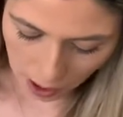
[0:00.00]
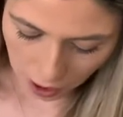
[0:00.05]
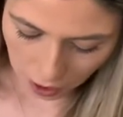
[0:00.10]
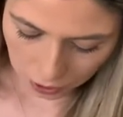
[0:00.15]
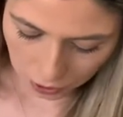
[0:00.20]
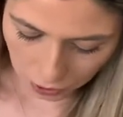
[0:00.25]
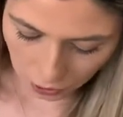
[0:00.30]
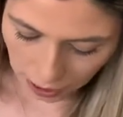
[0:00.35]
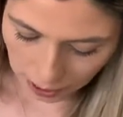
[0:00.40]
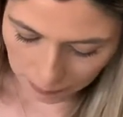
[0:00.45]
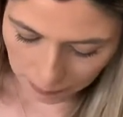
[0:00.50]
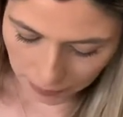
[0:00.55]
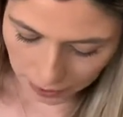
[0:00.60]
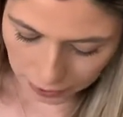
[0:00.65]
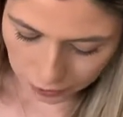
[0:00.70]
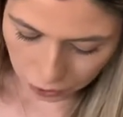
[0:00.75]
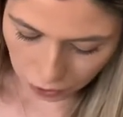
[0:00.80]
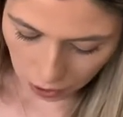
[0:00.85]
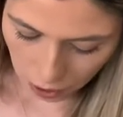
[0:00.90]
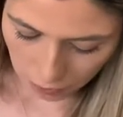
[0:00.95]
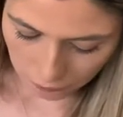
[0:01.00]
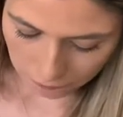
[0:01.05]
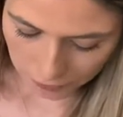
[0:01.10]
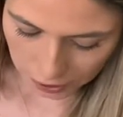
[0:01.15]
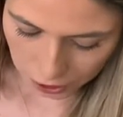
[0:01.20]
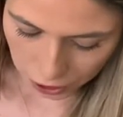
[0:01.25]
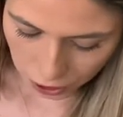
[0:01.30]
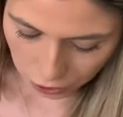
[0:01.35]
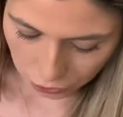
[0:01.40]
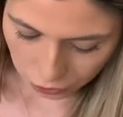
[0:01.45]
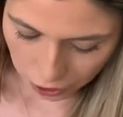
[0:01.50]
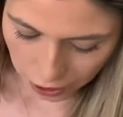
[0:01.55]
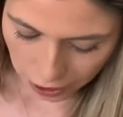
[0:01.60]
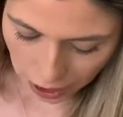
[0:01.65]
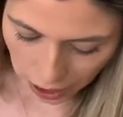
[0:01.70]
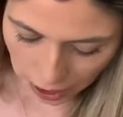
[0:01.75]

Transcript: and Grandpa drove the children